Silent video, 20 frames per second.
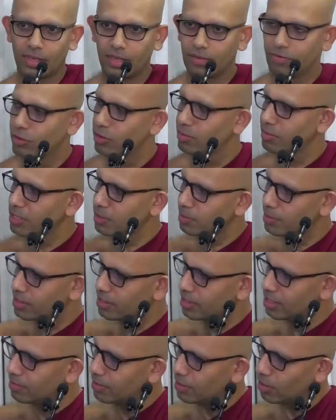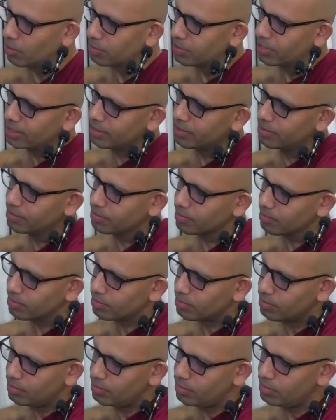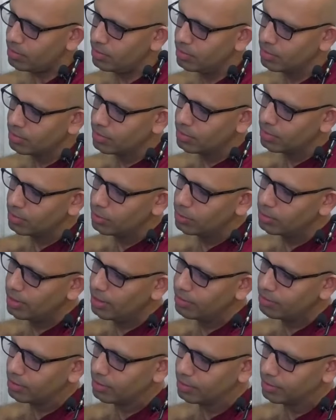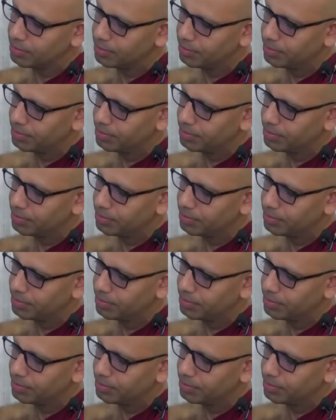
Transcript: If you misperceive an object, you suffer.